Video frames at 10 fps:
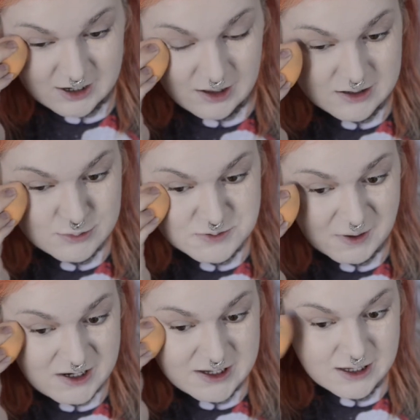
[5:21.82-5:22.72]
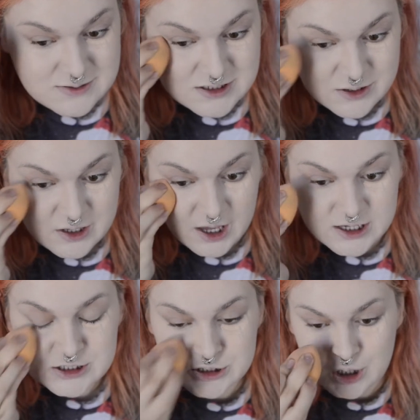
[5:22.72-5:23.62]
Alchemist palette came to
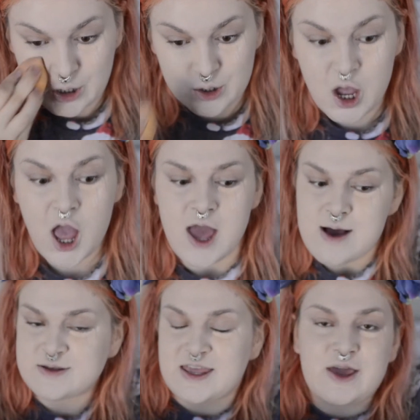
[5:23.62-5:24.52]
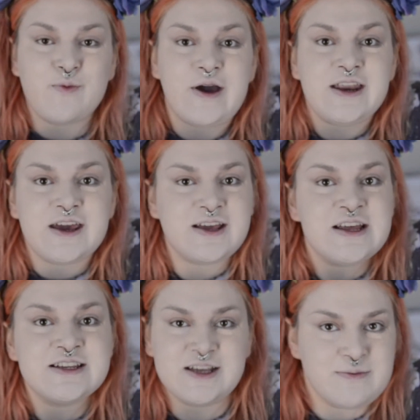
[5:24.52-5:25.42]
UK, so I was like waiting
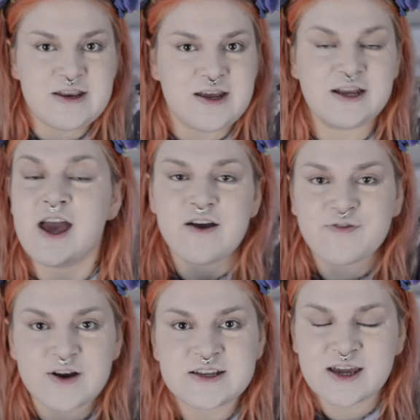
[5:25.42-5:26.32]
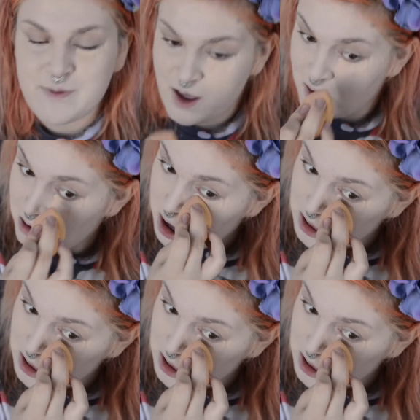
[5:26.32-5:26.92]
till midnight for it to come out,